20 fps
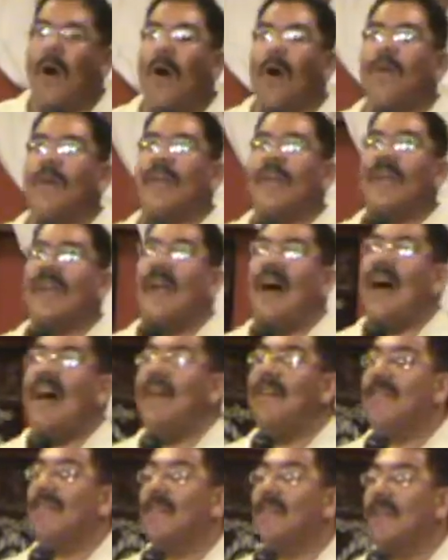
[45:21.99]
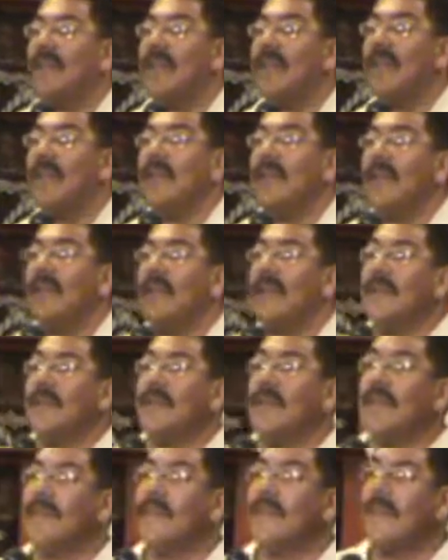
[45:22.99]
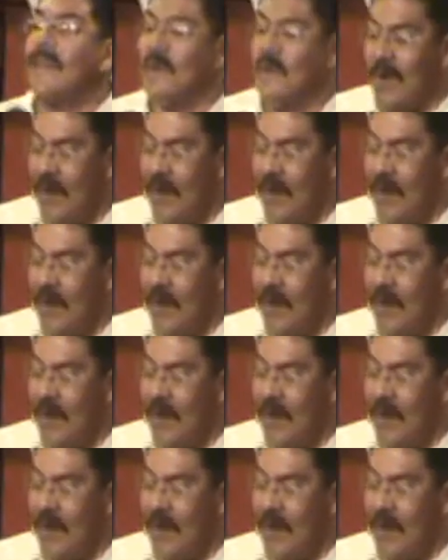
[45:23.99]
holy life. You